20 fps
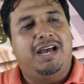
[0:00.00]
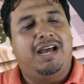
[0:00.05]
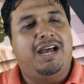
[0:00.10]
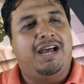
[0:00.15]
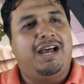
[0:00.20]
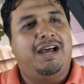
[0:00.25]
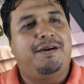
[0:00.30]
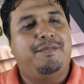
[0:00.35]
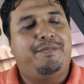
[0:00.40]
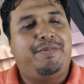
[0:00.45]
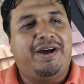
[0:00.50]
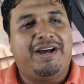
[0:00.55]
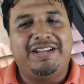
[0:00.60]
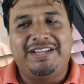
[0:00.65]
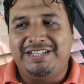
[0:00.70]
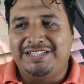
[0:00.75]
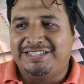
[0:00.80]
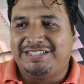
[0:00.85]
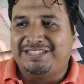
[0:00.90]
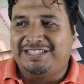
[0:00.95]
Uh,
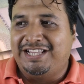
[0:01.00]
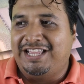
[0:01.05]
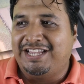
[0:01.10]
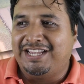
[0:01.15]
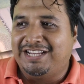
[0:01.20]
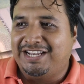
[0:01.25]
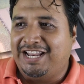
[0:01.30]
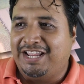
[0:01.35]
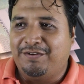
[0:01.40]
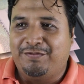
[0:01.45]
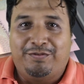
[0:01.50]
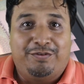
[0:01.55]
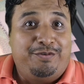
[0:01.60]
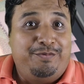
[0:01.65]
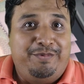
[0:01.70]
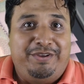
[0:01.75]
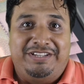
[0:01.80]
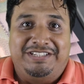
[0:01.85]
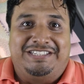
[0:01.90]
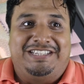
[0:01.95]
but it's like like for
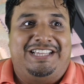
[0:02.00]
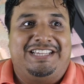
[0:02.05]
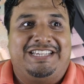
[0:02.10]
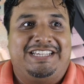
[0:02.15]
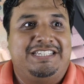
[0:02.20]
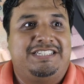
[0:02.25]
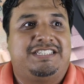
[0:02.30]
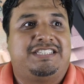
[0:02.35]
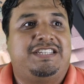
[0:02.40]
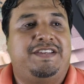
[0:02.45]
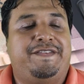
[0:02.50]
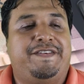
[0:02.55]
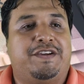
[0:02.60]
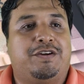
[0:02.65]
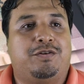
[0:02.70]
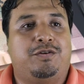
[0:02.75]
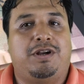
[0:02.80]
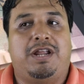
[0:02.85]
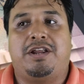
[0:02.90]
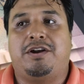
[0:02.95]
me, it's like it's
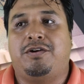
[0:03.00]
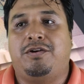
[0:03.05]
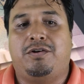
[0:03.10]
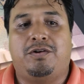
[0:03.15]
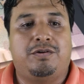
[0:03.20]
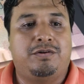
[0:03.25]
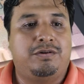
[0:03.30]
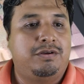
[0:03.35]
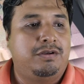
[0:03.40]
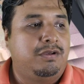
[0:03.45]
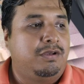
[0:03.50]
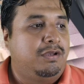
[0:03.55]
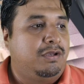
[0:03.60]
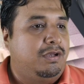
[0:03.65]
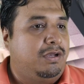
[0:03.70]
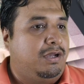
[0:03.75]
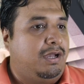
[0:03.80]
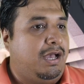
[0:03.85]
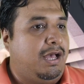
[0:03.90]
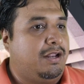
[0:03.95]
difficult. I don't know.
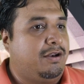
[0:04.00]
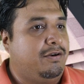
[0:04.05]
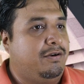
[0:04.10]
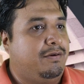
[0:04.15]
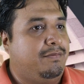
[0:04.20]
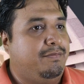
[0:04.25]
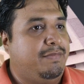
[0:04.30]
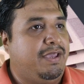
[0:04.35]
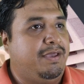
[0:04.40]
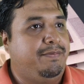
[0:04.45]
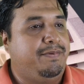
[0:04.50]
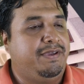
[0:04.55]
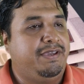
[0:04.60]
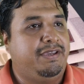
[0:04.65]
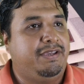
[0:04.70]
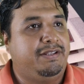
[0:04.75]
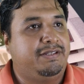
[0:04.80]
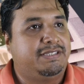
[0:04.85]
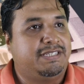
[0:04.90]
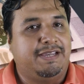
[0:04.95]
I don't know.
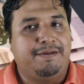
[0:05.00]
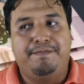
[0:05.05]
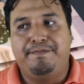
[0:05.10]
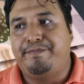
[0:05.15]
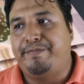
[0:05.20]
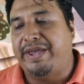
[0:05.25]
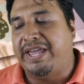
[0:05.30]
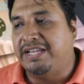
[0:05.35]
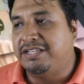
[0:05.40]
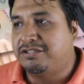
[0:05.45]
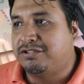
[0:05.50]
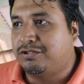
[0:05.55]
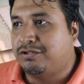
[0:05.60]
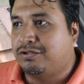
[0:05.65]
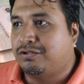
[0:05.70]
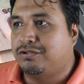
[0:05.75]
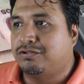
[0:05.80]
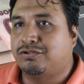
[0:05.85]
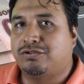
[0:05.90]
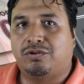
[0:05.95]
Maybe ten
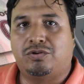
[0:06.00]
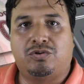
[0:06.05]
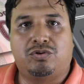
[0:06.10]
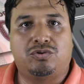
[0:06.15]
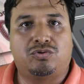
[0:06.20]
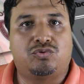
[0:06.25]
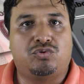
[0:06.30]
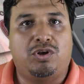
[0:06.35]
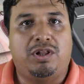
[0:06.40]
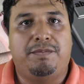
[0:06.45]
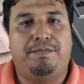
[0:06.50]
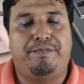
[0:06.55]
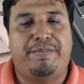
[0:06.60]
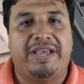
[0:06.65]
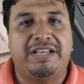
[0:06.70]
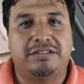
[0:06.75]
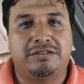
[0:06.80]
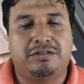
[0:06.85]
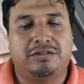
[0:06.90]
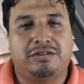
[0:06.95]
pesos or twelve
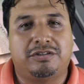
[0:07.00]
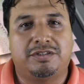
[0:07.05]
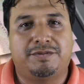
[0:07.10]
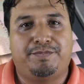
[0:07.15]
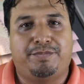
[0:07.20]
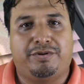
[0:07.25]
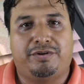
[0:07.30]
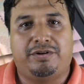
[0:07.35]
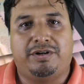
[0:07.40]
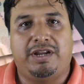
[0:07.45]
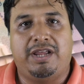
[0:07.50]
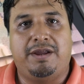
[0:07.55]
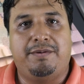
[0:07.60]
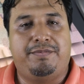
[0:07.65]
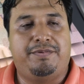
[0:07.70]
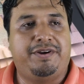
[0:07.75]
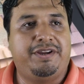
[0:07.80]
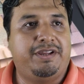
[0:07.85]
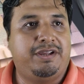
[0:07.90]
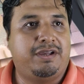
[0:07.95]
pesos for
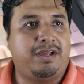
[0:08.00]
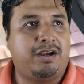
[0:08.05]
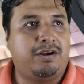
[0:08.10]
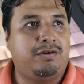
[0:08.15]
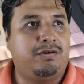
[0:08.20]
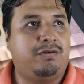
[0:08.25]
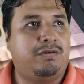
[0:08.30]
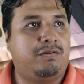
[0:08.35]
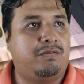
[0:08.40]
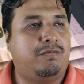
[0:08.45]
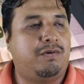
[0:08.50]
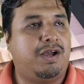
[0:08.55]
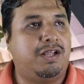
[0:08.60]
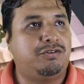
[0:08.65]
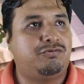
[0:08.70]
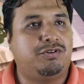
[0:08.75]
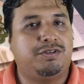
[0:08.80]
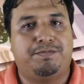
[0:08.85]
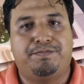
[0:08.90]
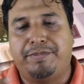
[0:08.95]
every, I don't know, one
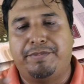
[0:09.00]
hundred